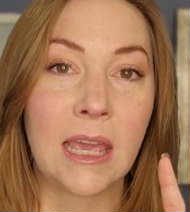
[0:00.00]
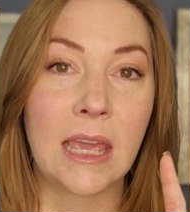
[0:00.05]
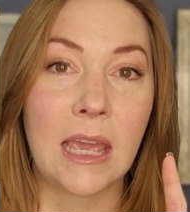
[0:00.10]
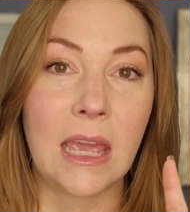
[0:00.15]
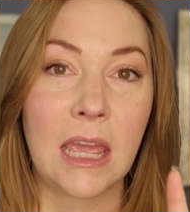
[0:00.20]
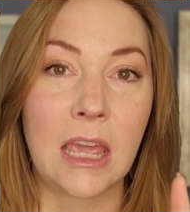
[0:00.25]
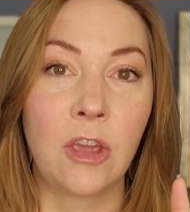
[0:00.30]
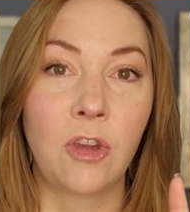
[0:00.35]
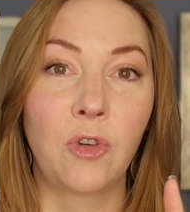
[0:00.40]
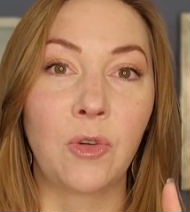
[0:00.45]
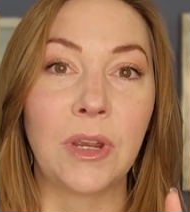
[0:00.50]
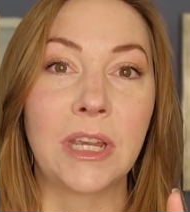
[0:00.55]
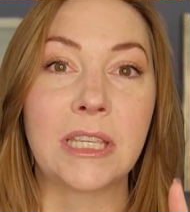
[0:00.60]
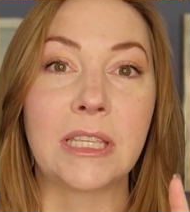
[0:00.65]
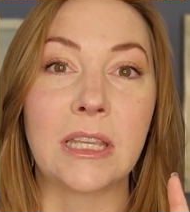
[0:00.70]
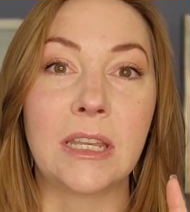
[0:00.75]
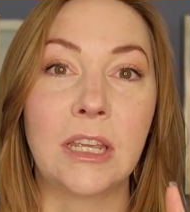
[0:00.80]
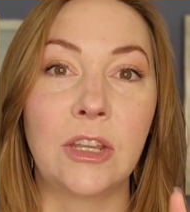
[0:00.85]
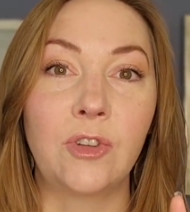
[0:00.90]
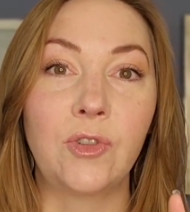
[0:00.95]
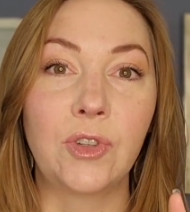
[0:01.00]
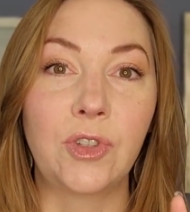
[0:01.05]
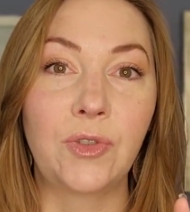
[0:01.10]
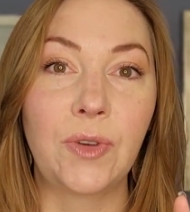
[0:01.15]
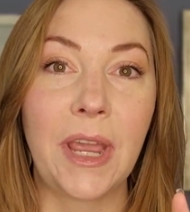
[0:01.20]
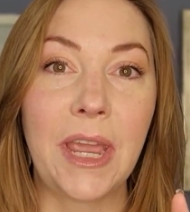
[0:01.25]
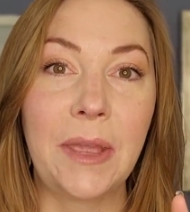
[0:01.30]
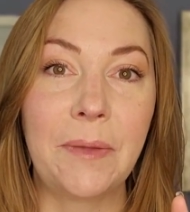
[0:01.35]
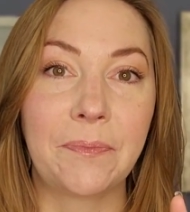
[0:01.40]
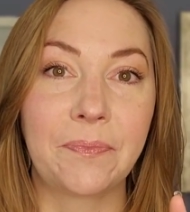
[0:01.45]
increase in interest
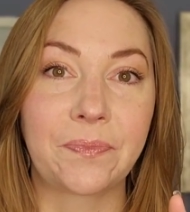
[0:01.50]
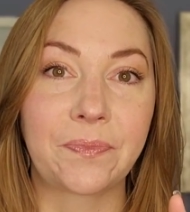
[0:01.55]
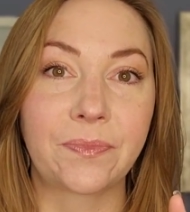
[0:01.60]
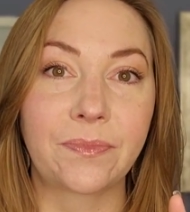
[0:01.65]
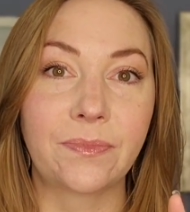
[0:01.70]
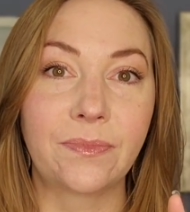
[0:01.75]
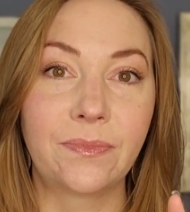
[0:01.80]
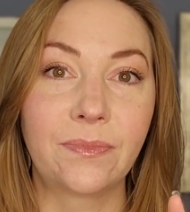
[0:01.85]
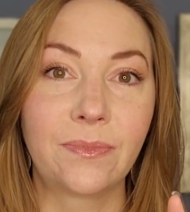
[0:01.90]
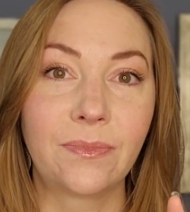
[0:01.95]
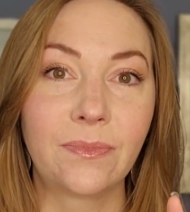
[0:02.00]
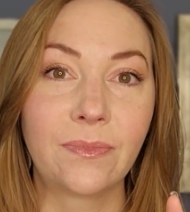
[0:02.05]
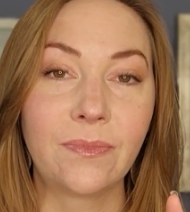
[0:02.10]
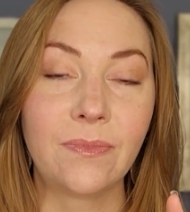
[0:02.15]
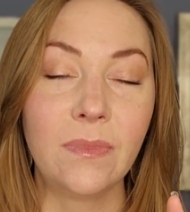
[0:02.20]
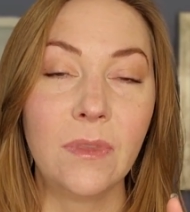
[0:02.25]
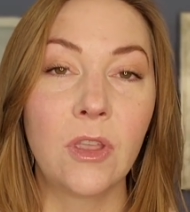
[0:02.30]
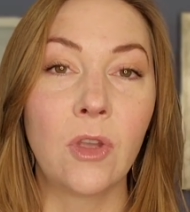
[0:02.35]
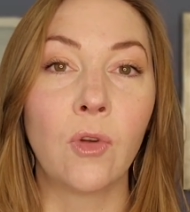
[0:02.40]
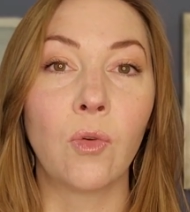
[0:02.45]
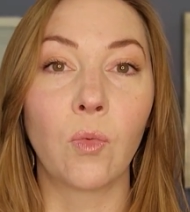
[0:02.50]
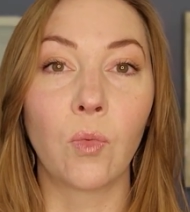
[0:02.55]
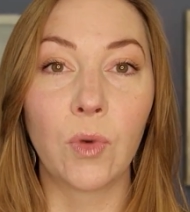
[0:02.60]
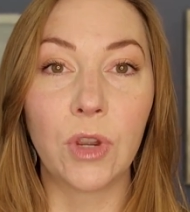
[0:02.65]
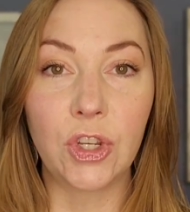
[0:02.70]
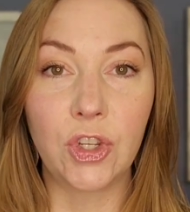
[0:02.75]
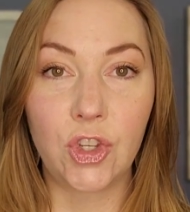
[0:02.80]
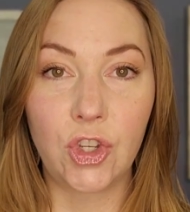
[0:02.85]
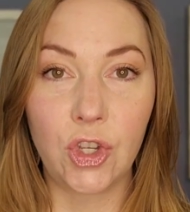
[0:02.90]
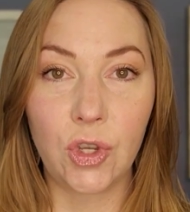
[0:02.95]
rate
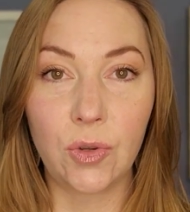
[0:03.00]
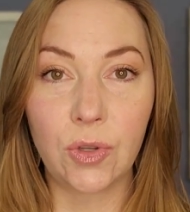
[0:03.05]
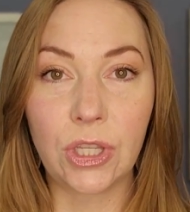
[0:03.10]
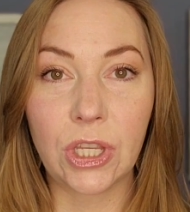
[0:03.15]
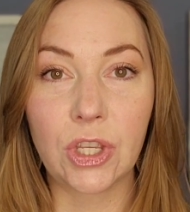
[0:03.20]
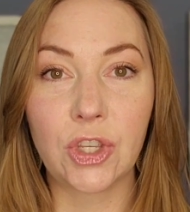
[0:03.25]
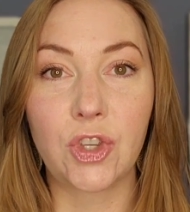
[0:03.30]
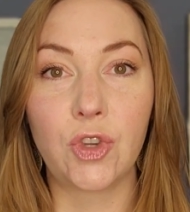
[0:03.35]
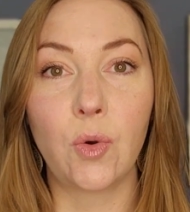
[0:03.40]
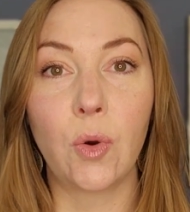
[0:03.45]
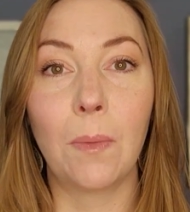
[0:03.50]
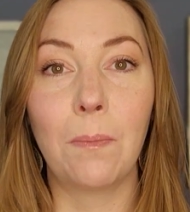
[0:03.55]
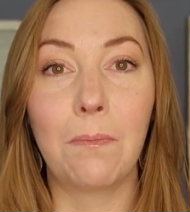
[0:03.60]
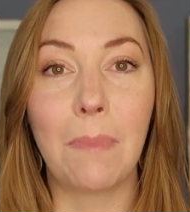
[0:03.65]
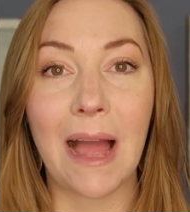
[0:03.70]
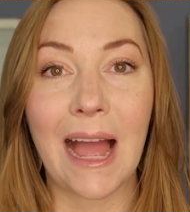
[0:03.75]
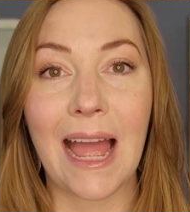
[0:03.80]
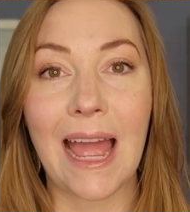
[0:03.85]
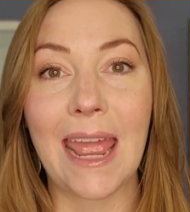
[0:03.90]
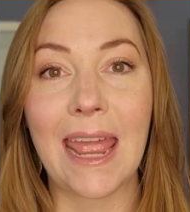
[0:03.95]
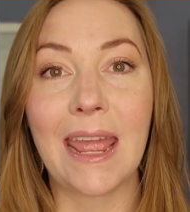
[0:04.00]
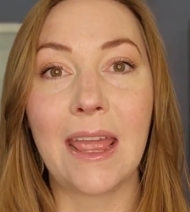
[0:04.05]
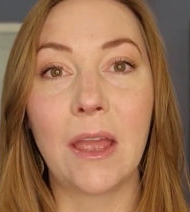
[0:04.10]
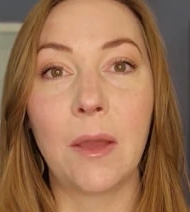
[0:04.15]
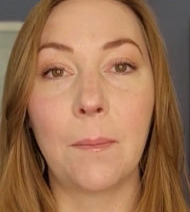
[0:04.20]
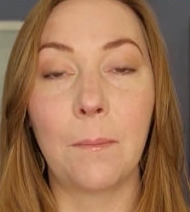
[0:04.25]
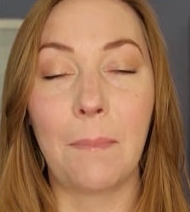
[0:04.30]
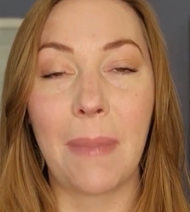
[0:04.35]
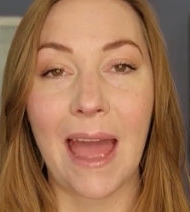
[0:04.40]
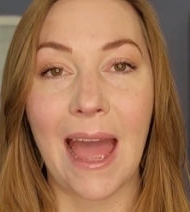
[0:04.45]
reduces your
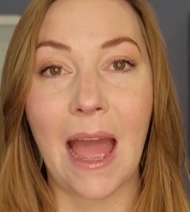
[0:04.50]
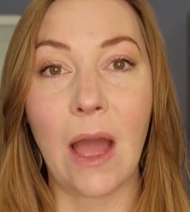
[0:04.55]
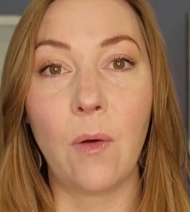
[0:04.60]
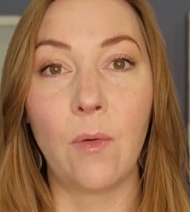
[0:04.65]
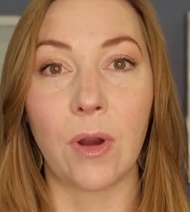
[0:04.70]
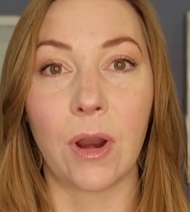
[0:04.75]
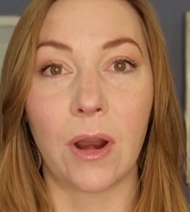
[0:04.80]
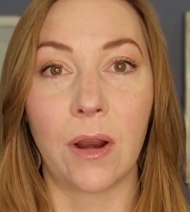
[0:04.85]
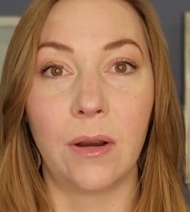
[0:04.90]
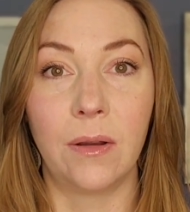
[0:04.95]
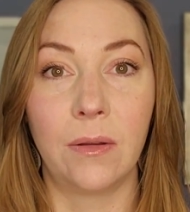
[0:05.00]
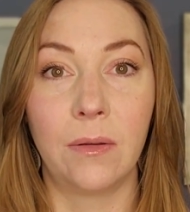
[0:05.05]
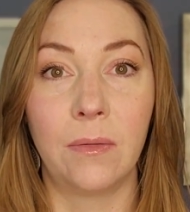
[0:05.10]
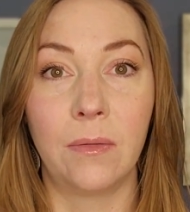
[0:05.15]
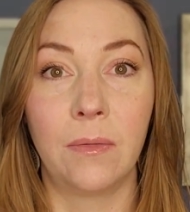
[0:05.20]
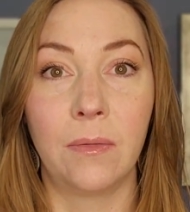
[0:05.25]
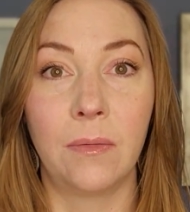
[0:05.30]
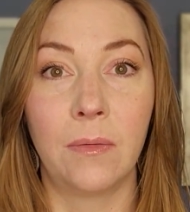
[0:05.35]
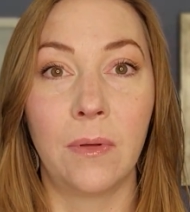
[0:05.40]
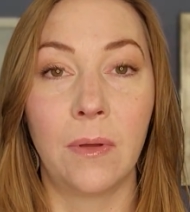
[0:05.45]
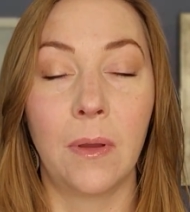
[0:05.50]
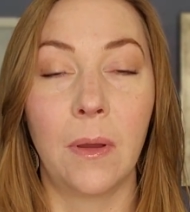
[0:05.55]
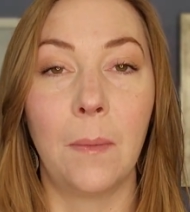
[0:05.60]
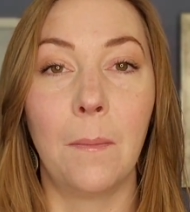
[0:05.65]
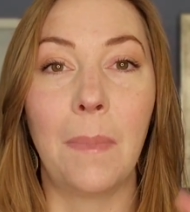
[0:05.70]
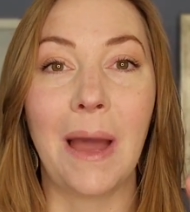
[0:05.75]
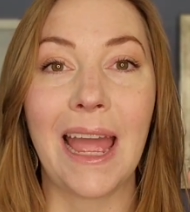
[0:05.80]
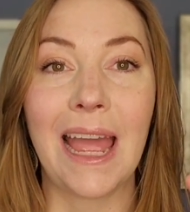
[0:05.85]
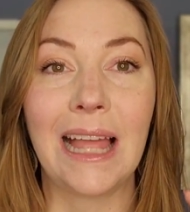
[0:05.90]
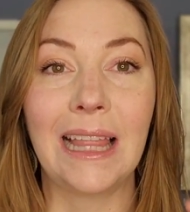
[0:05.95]
buying power
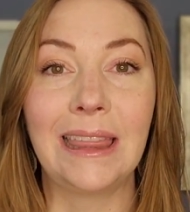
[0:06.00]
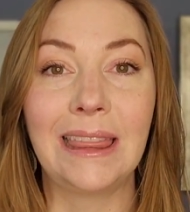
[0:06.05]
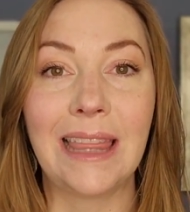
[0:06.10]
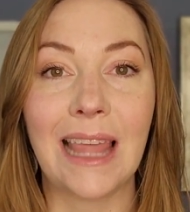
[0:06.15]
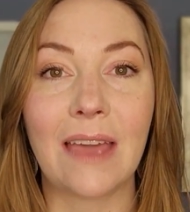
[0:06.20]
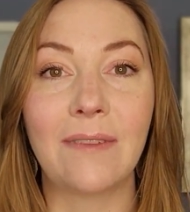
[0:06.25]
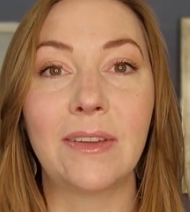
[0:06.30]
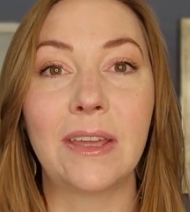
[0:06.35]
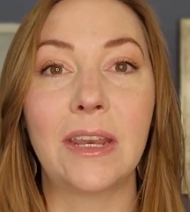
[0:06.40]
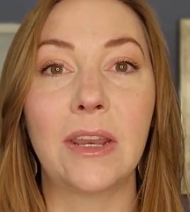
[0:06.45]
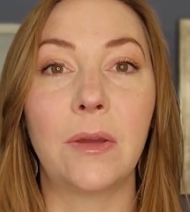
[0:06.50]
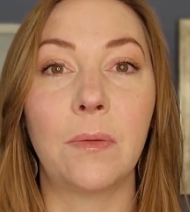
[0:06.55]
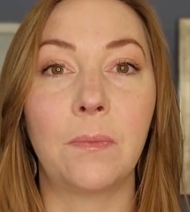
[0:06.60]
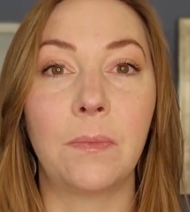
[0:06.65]
by 11%.